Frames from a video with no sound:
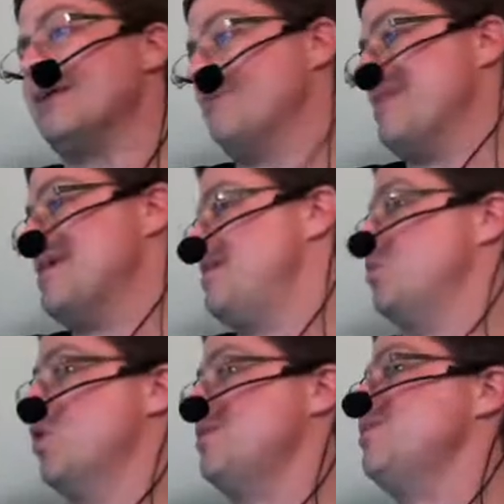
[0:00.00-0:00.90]
make
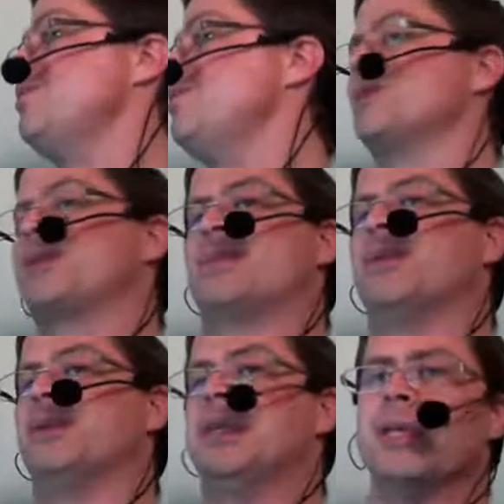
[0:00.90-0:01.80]
you
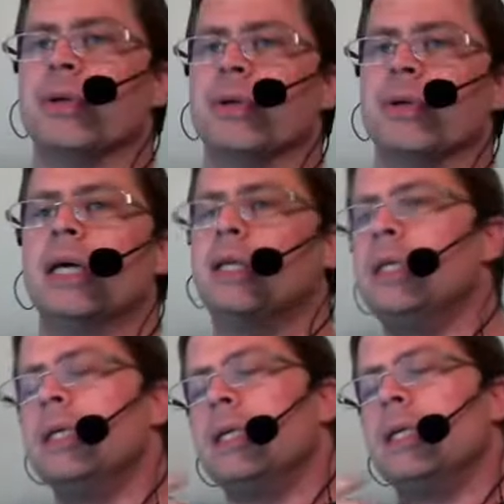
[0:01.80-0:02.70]
wonder what's really
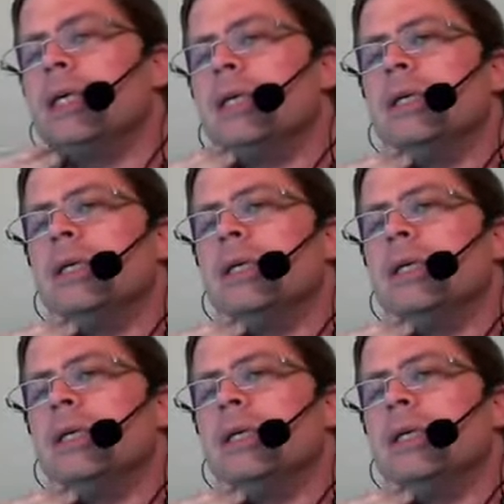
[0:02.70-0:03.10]
going on.